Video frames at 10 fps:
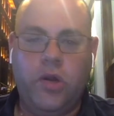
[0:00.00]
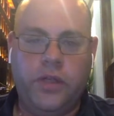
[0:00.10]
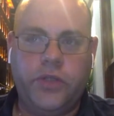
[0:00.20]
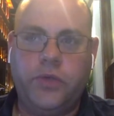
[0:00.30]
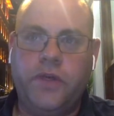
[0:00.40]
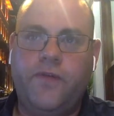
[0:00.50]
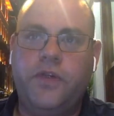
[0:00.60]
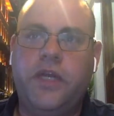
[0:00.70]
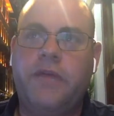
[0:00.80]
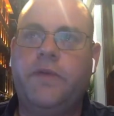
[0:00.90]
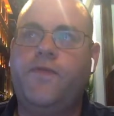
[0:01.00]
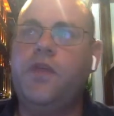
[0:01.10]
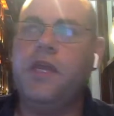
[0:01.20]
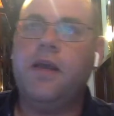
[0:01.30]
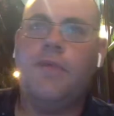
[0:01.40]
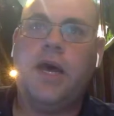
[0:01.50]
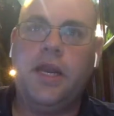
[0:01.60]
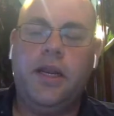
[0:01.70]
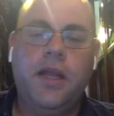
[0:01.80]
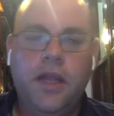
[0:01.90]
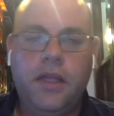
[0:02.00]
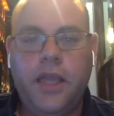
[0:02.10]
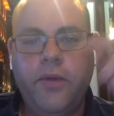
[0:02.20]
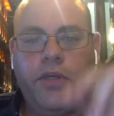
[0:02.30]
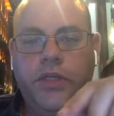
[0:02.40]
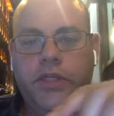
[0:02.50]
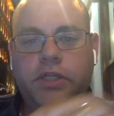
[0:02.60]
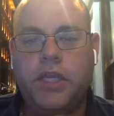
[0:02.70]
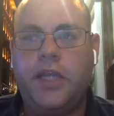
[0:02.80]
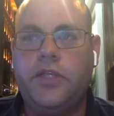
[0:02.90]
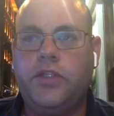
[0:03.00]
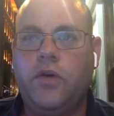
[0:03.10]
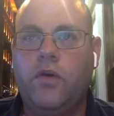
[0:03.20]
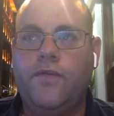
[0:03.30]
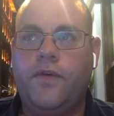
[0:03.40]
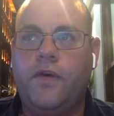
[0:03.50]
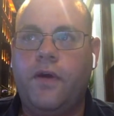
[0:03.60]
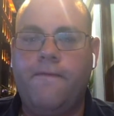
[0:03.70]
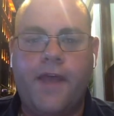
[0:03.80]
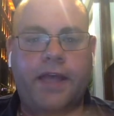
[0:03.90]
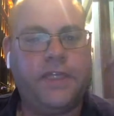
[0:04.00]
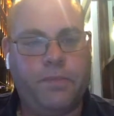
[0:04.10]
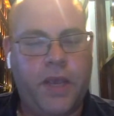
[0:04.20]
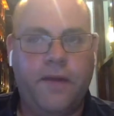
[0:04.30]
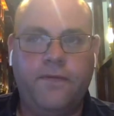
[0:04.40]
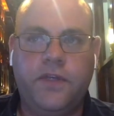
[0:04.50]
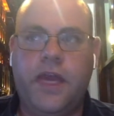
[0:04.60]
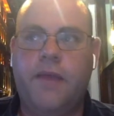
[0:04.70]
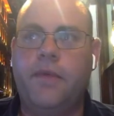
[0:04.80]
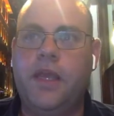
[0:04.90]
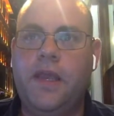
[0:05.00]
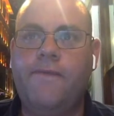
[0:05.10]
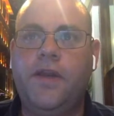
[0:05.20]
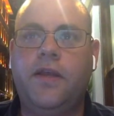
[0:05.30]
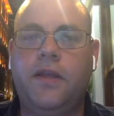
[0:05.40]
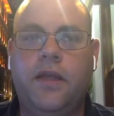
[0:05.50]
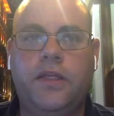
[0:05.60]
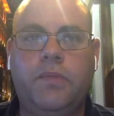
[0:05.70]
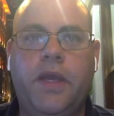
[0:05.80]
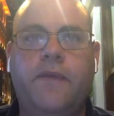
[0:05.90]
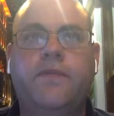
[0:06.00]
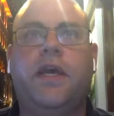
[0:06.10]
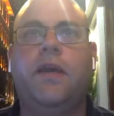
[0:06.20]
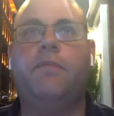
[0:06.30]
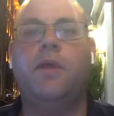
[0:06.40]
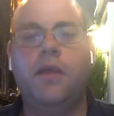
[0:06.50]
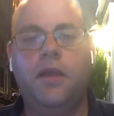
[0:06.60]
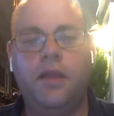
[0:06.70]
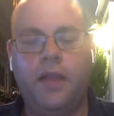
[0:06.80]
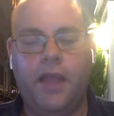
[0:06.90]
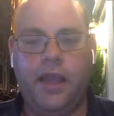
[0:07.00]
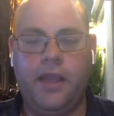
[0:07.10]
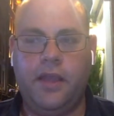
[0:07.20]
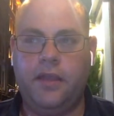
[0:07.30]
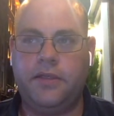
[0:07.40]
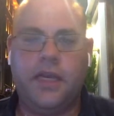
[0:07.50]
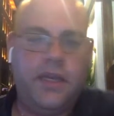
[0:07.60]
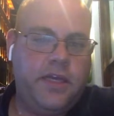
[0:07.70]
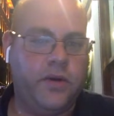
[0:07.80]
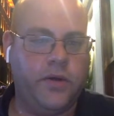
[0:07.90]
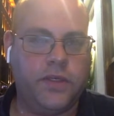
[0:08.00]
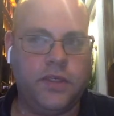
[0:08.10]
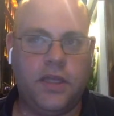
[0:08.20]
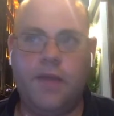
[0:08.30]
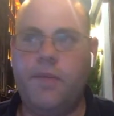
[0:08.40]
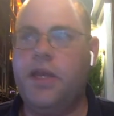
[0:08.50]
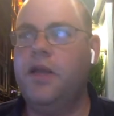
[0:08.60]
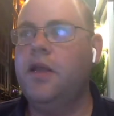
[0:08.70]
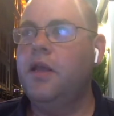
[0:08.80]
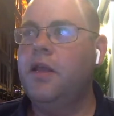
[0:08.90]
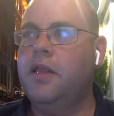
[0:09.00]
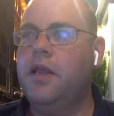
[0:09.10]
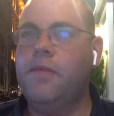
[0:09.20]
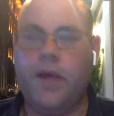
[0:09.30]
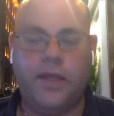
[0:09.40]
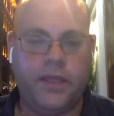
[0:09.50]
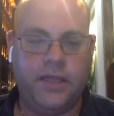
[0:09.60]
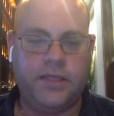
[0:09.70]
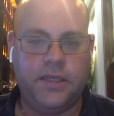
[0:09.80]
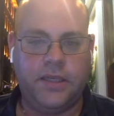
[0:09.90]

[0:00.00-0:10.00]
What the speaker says: These were different times. If you think about it, language has changed over a vast span of time, even a span of time like 10 years. I mean, think about this.